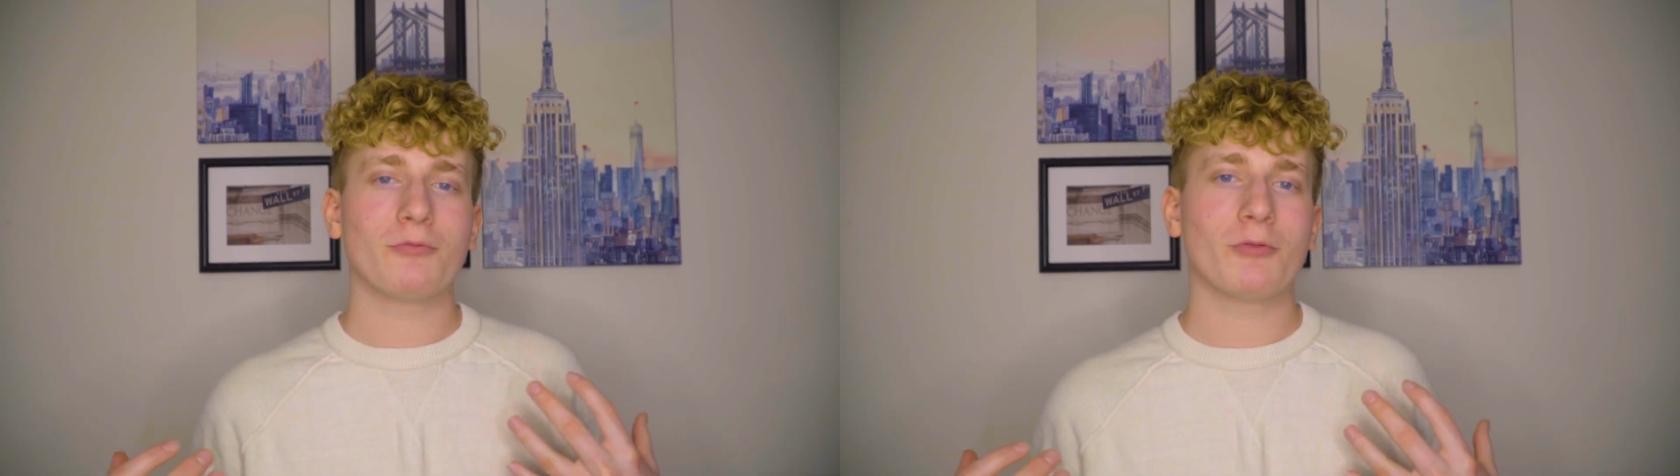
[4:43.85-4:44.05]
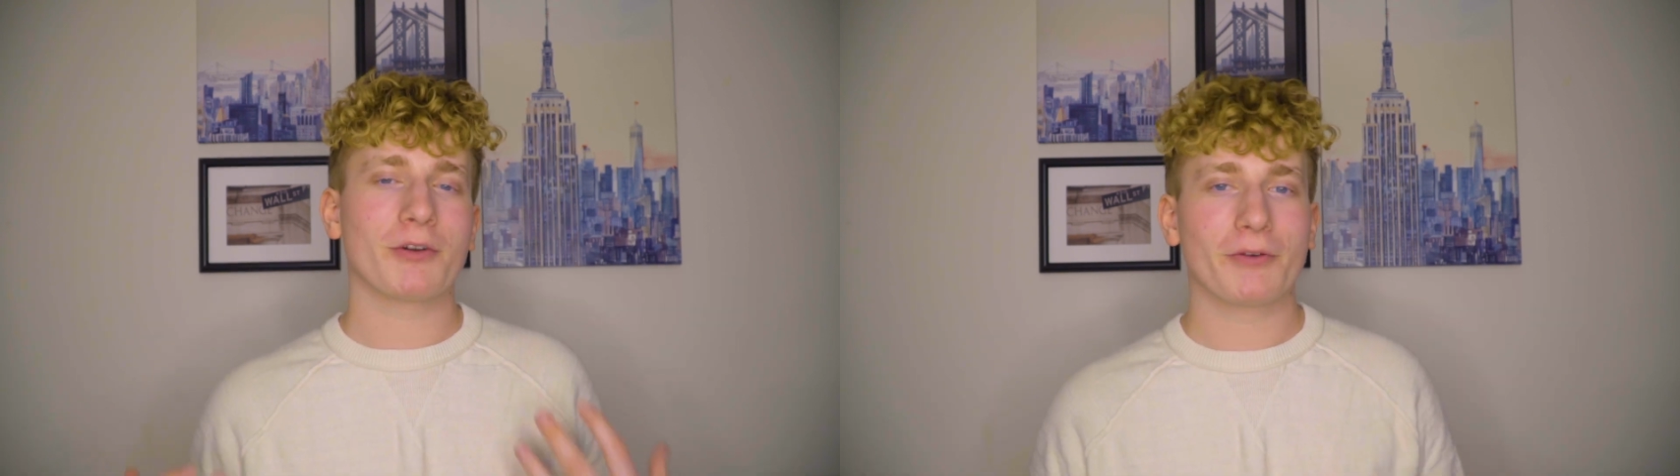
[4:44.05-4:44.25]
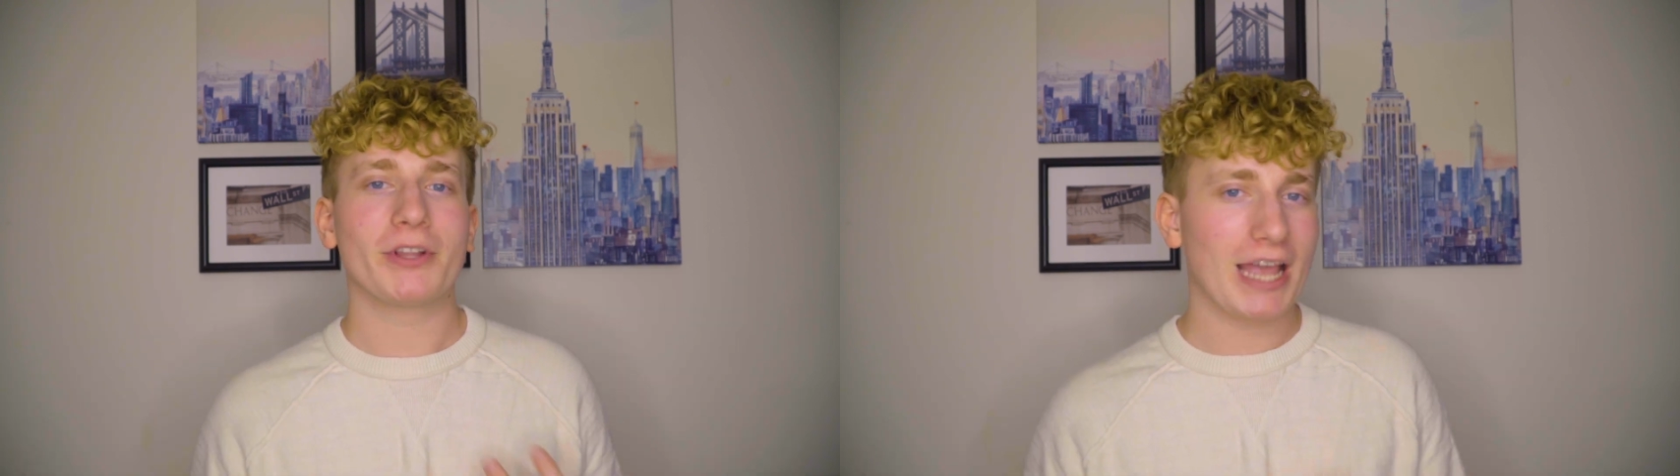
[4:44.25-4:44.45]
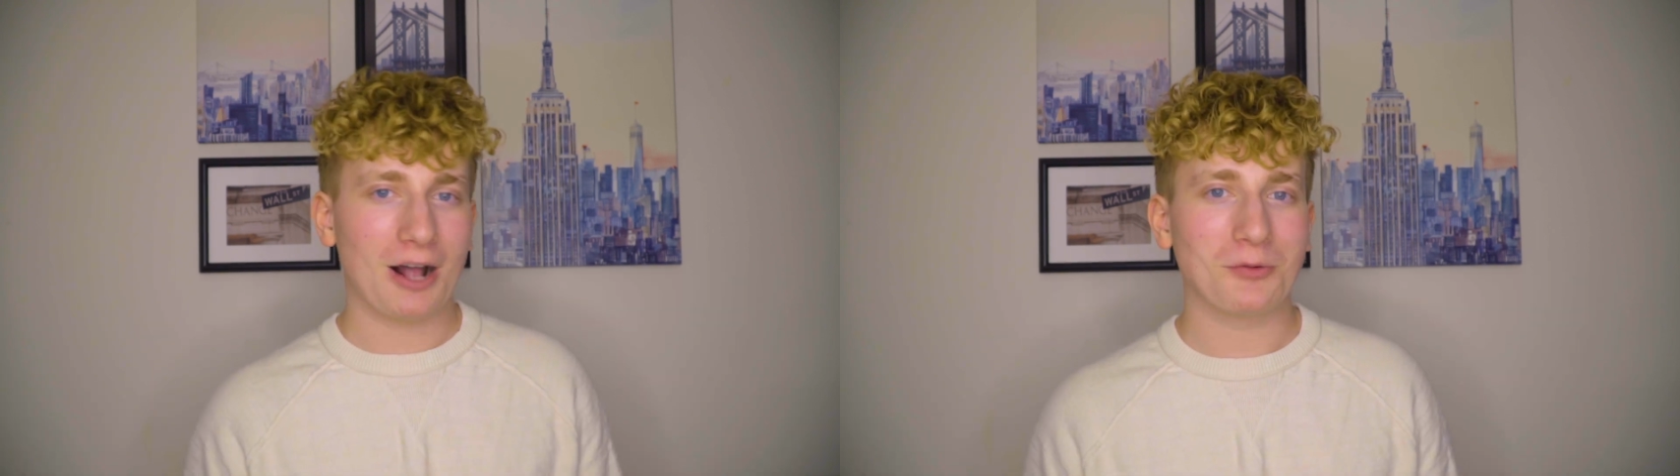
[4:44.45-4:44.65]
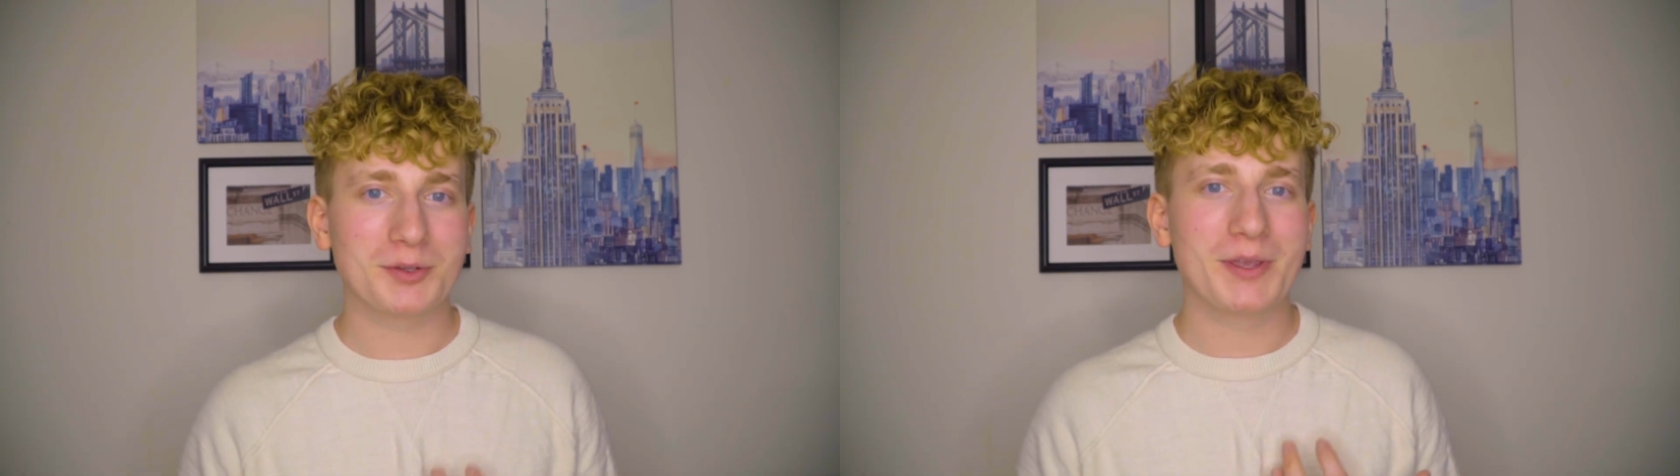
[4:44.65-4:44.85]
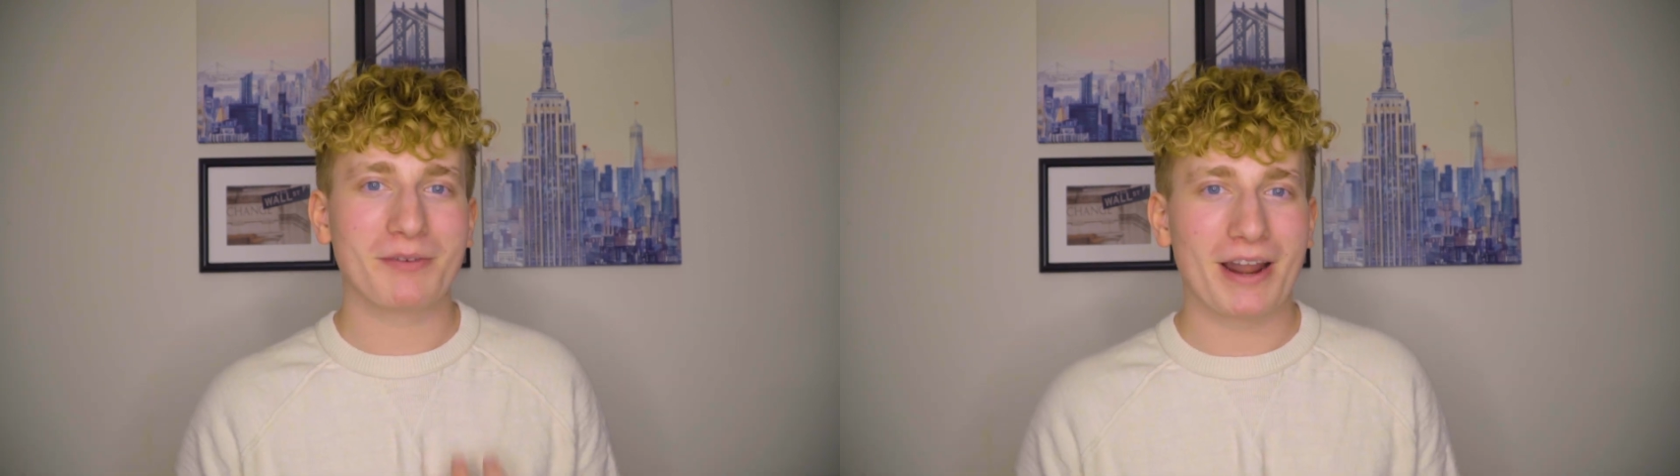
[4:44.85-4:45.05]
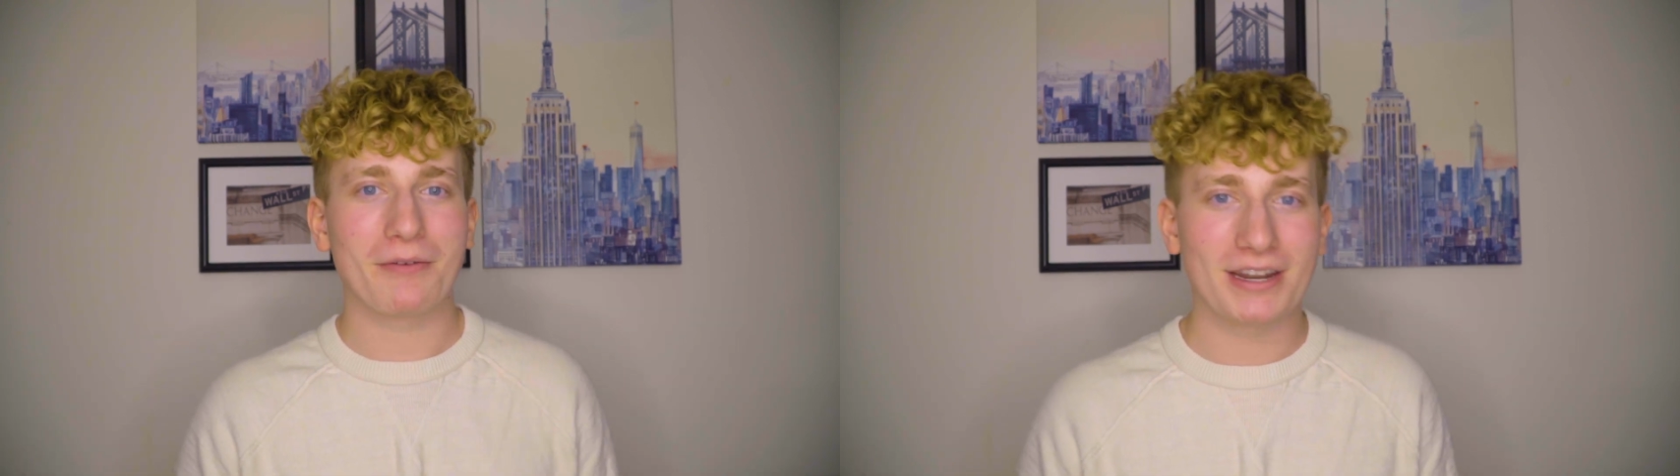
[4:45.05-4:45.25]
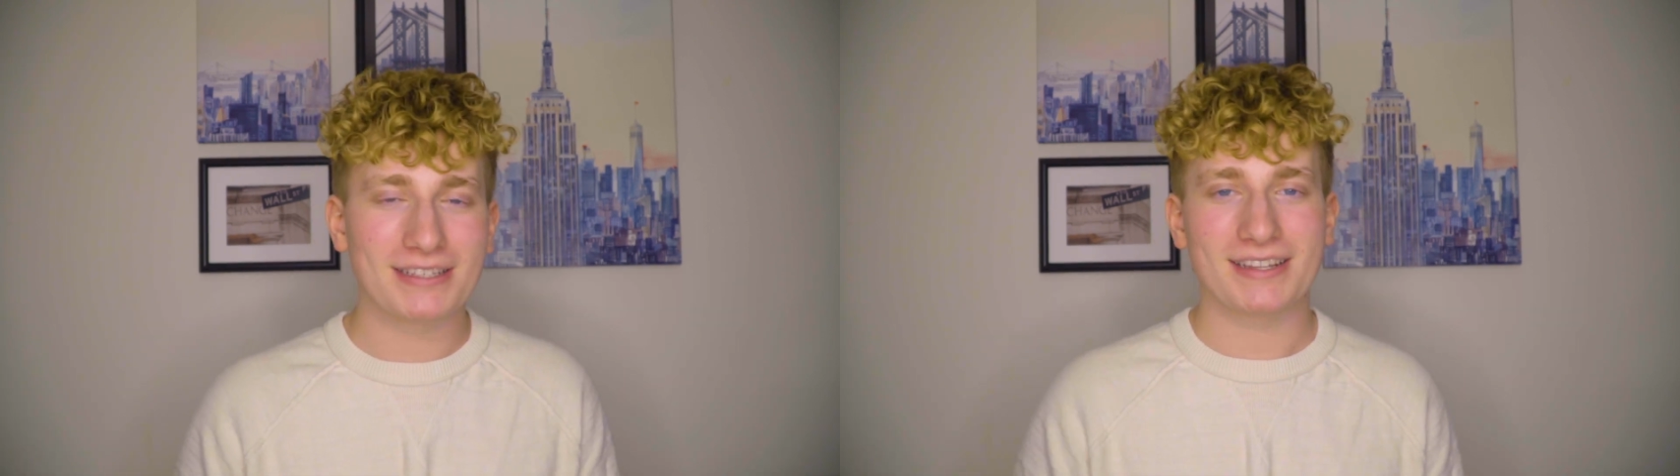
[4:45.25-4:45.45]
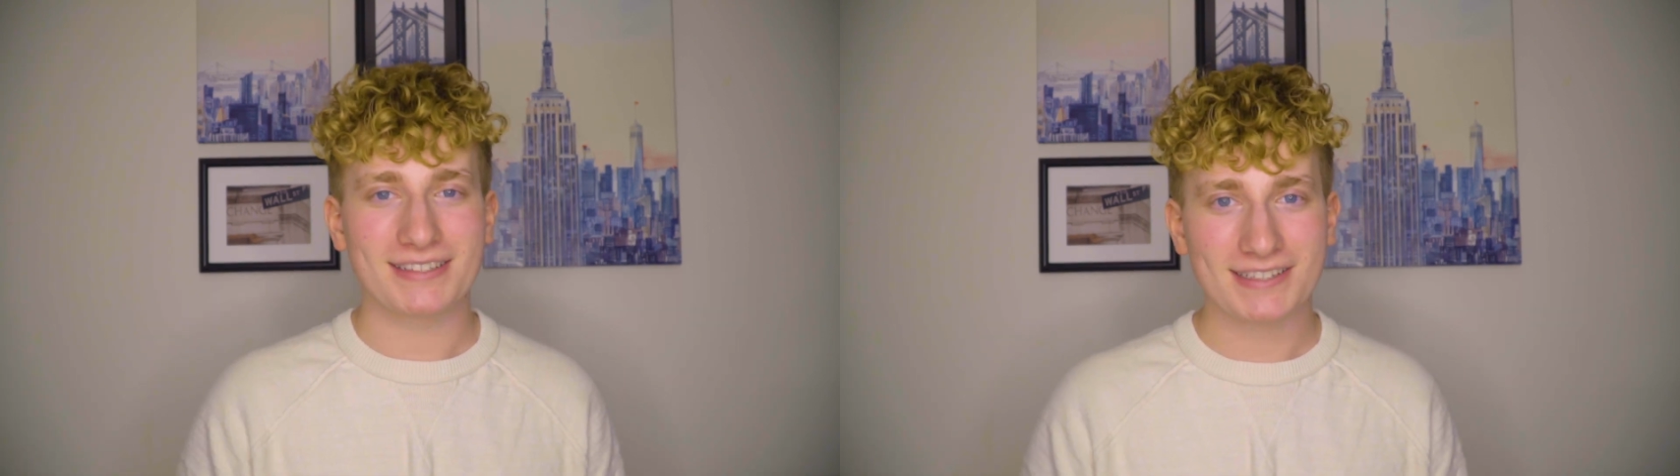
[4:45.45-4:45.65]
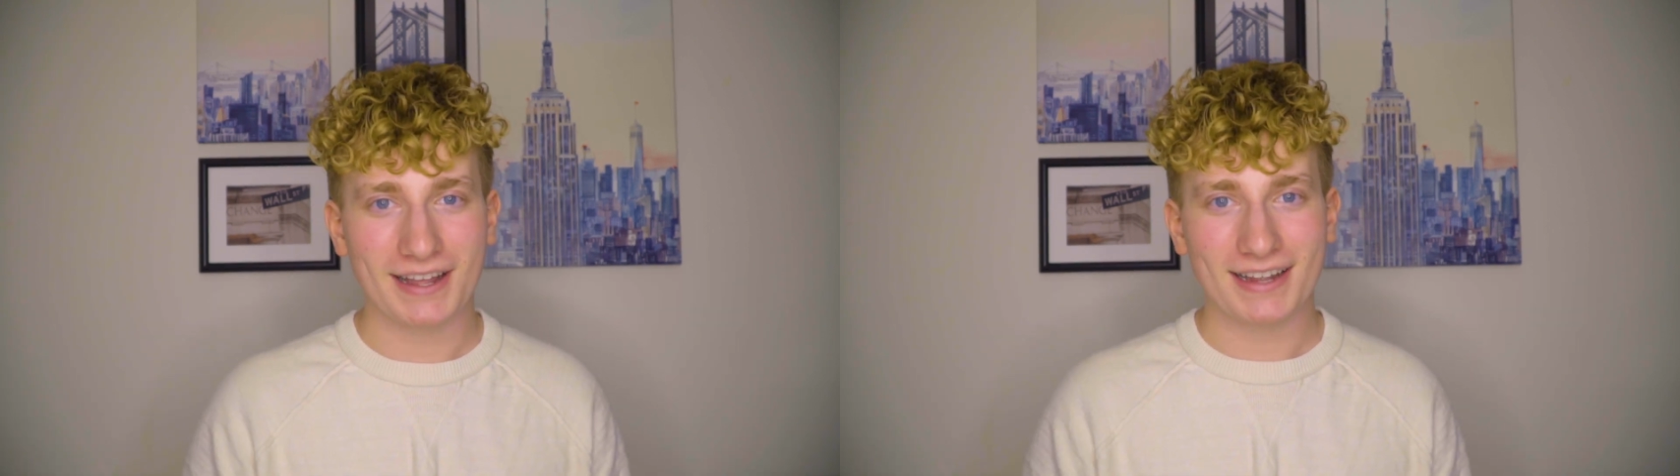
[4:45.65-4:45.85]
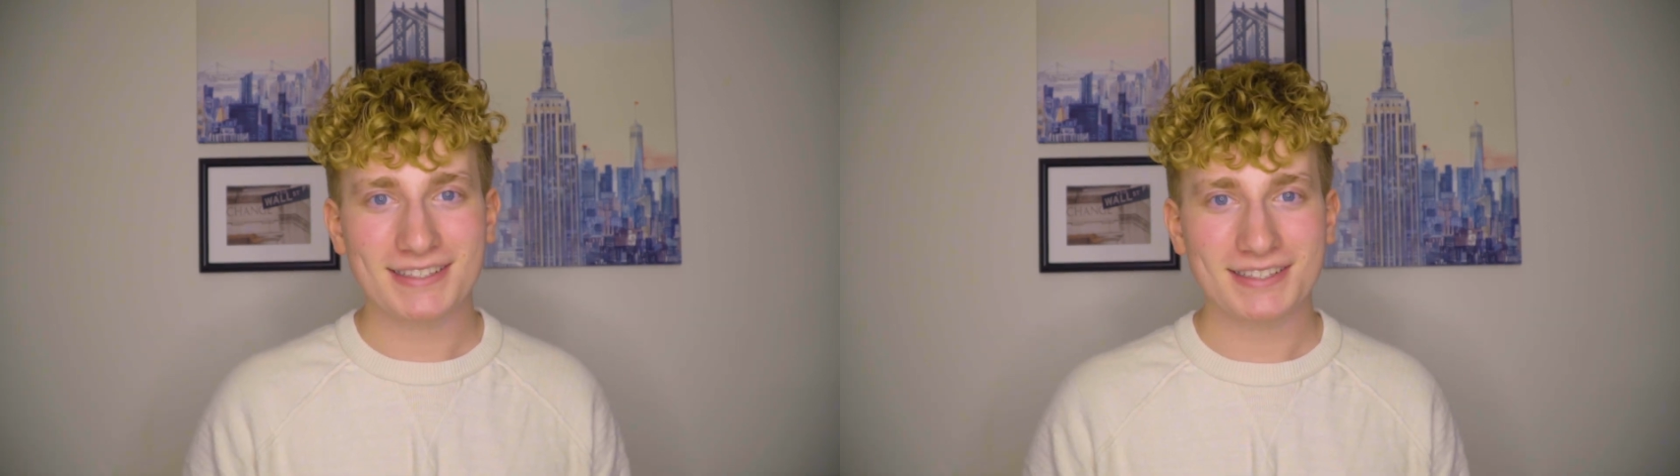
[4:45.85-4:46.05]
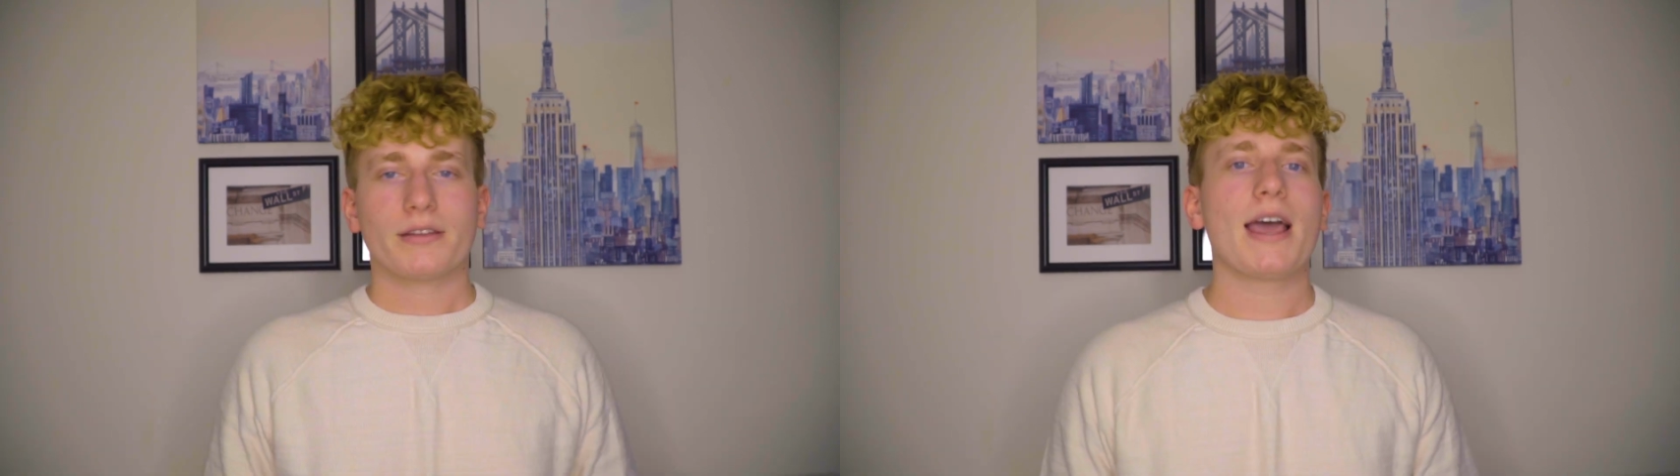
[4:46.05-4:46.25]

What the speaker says: would have really helped me when I went into this class.